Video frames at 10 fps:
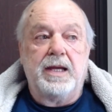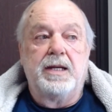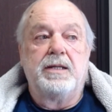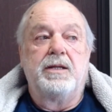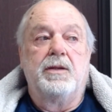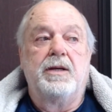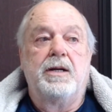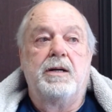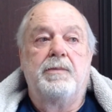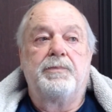And you'll
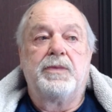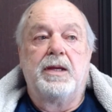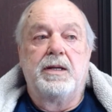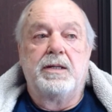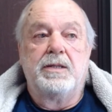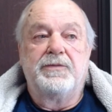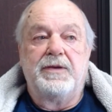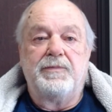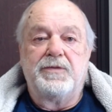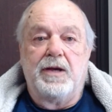hear on
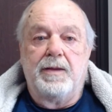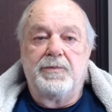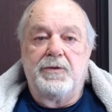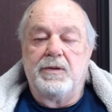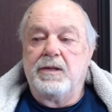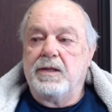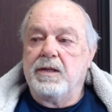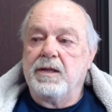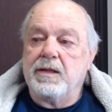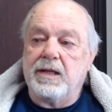Steve Jobs
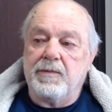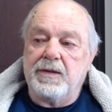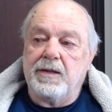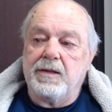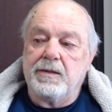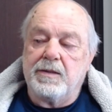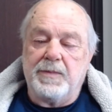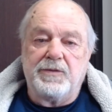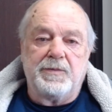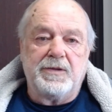giving a
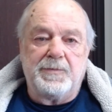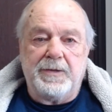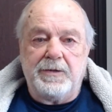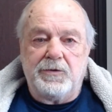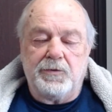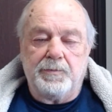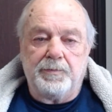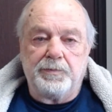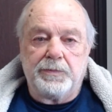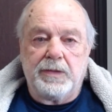commencement speech
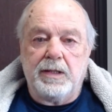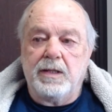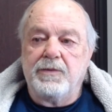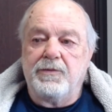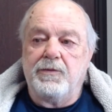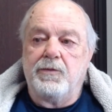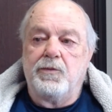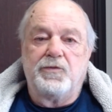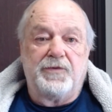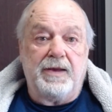to
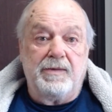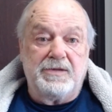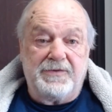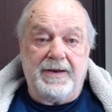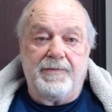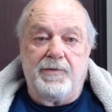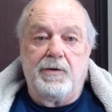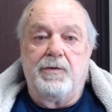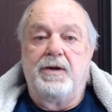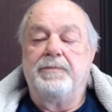Stanford,
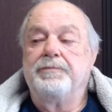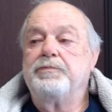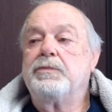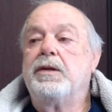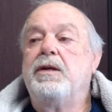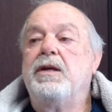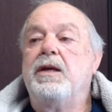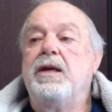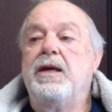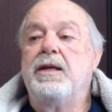right?
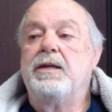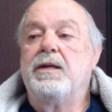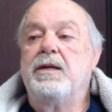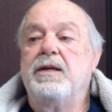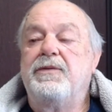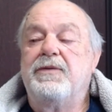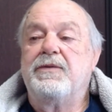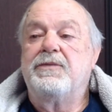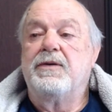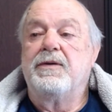And he
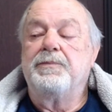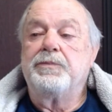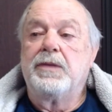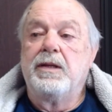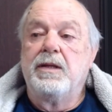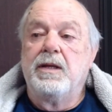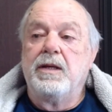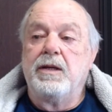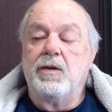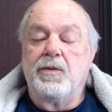says,
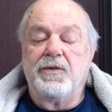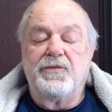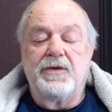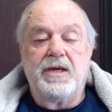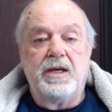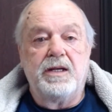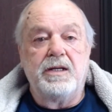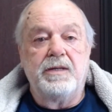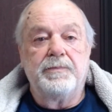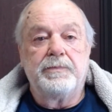when I was a kid,
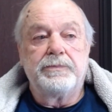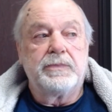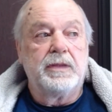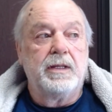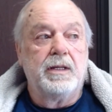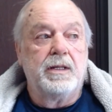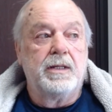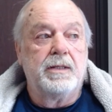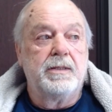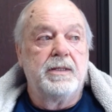
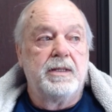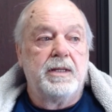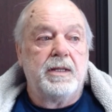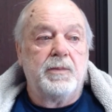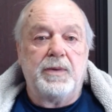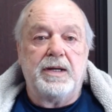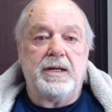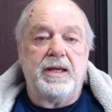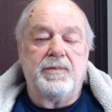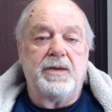we didn't
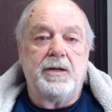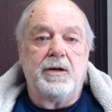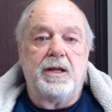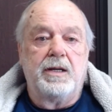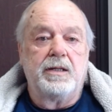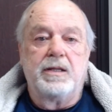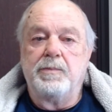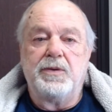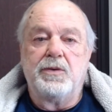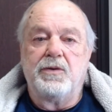have internet and
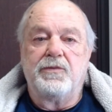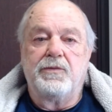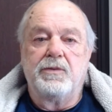computers.